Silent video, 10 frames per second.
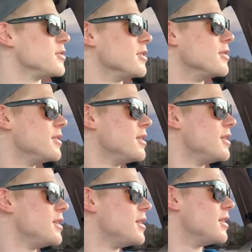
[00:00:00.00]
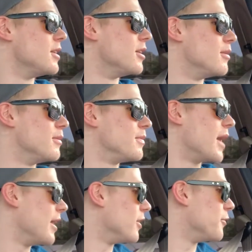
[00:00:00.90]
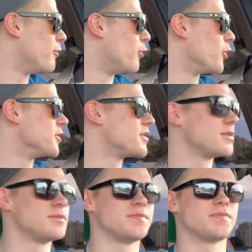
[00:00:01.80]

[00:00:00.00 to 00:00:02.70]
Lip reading: So I love the Fords.